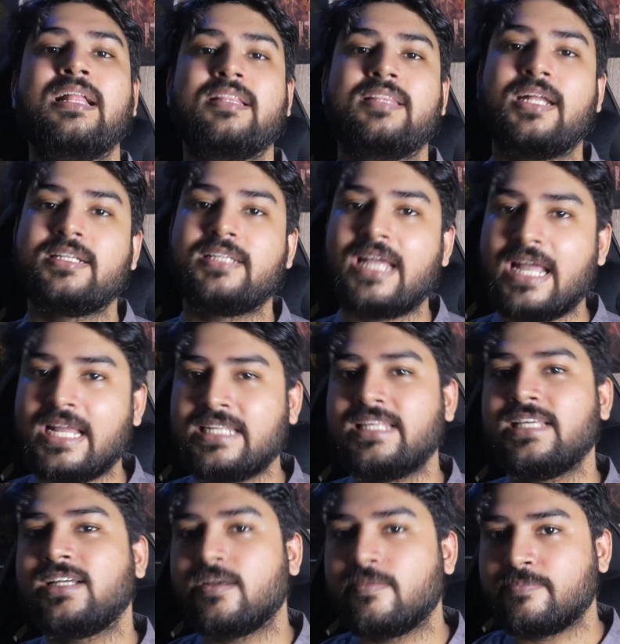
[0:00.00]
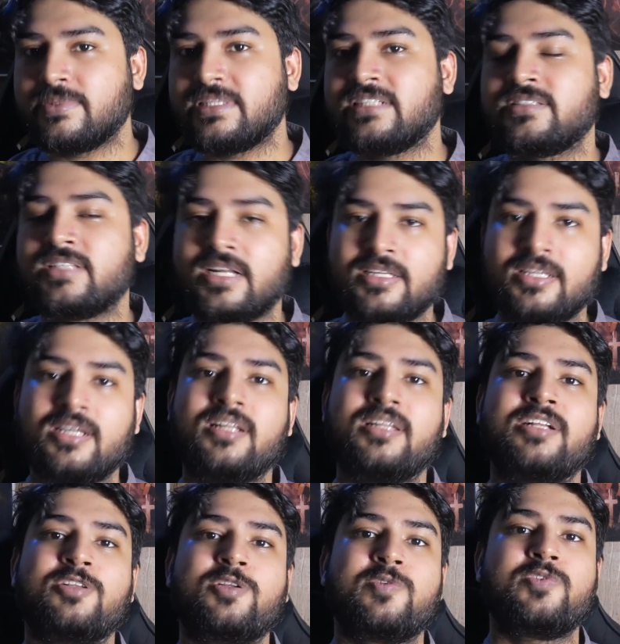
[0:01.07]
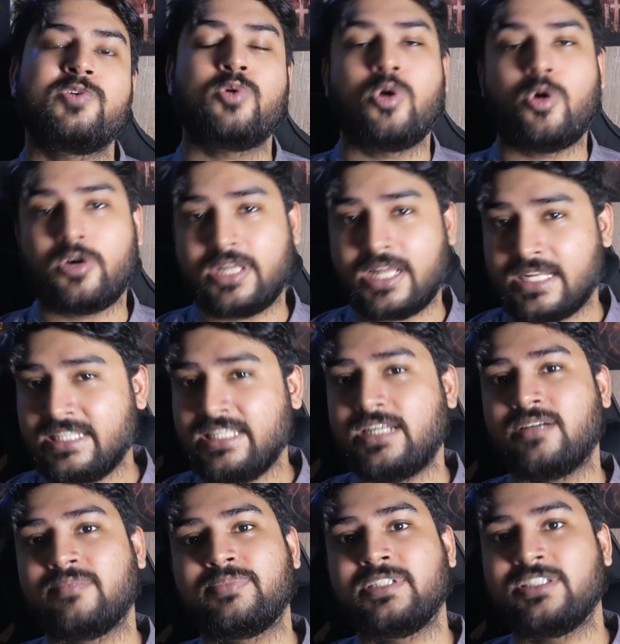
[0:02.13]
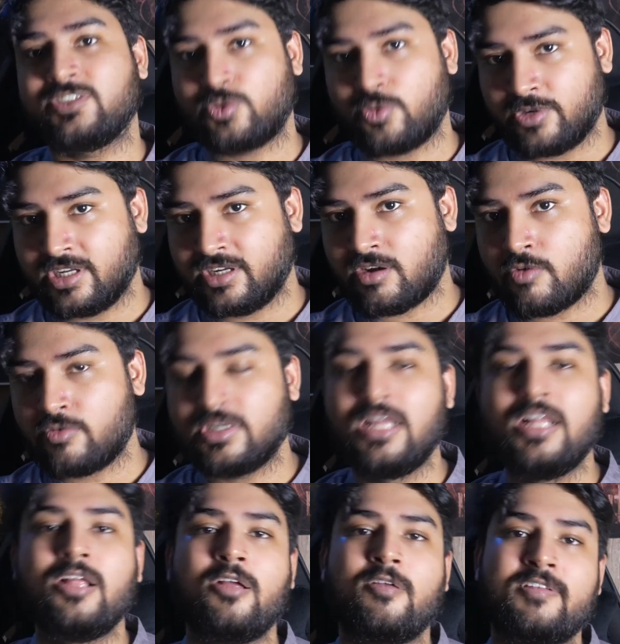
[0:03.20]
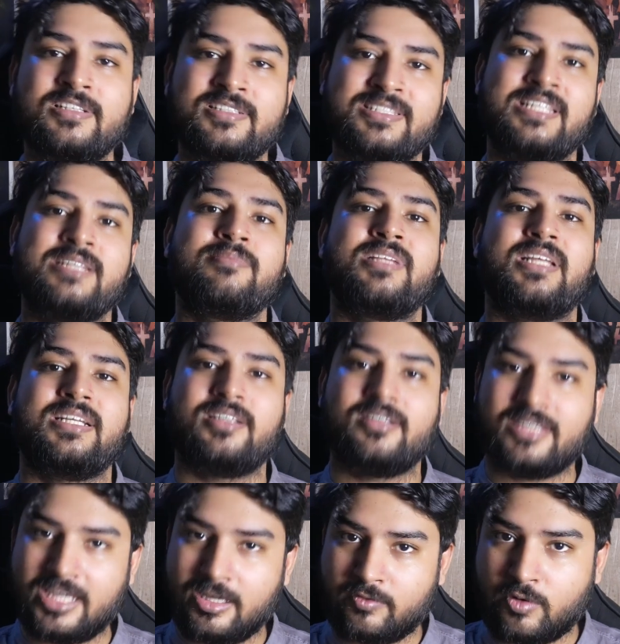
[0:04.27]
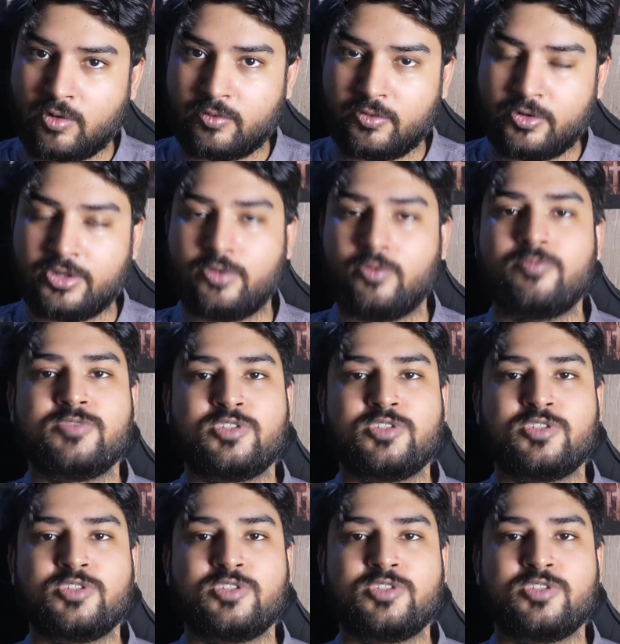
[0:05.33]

that any company's technical interview or any company's coding round will seem like a cakewalk for you.